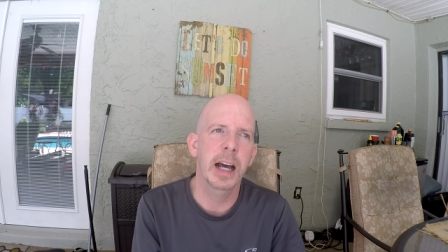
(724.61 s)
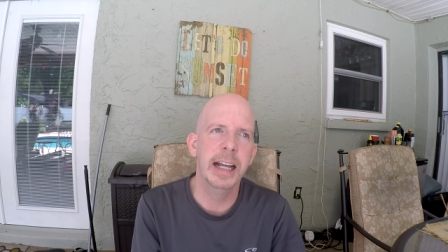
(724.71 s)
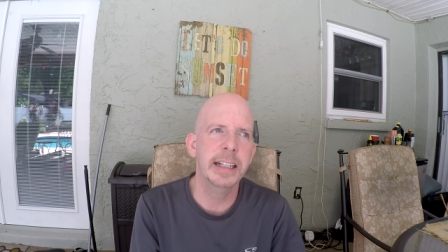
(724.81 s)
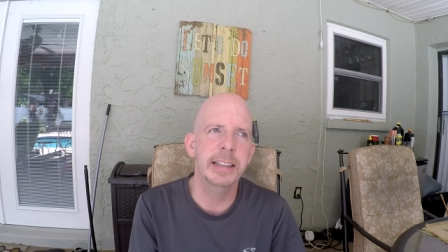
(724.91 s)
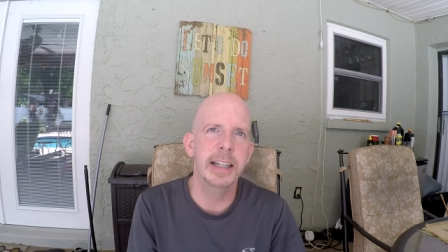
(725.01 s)
I
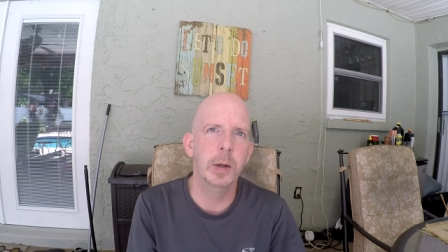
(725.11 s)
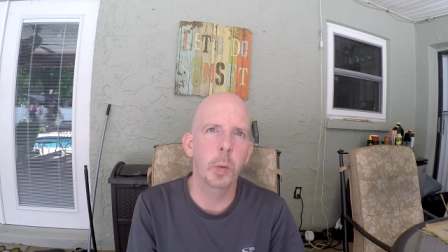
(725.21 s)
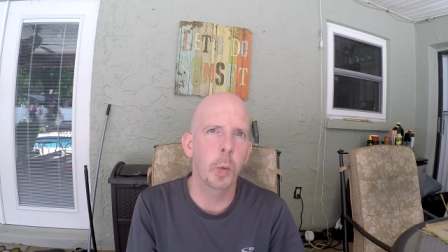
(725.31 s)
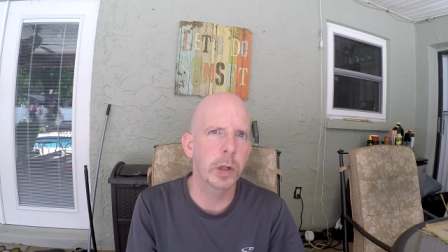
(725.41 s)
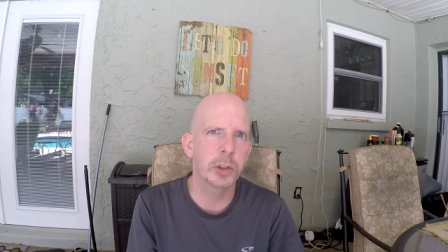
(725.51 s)
didn't take
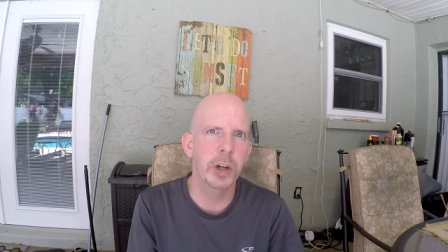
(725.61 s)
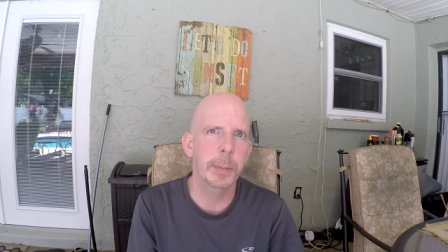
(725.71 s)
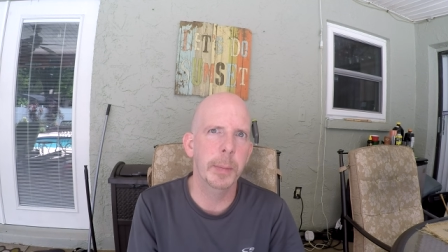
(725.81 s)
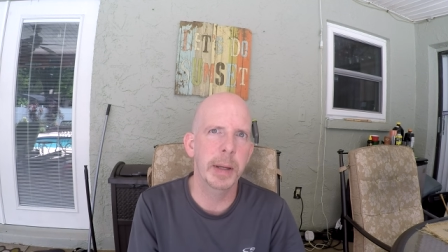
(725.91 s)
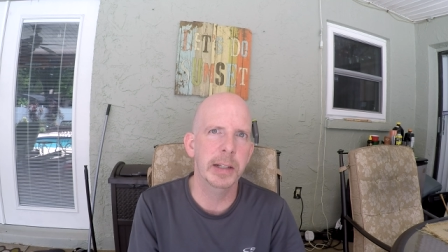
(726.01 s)
one drop
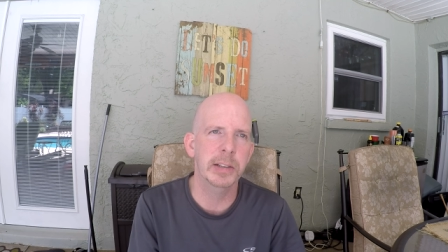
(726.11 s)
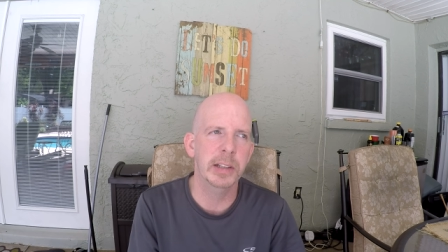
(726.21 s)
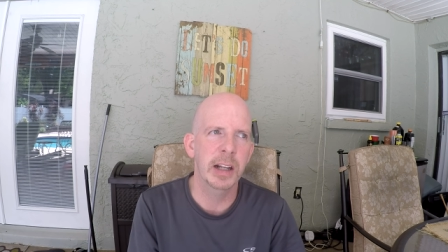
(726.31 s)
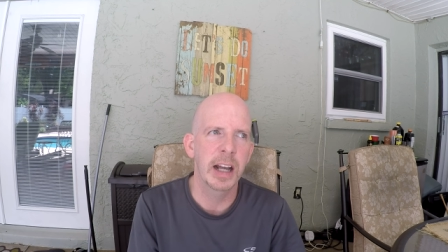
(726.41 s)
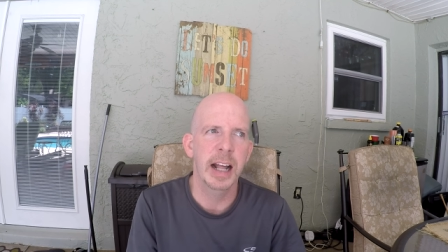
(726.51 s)
of medicine.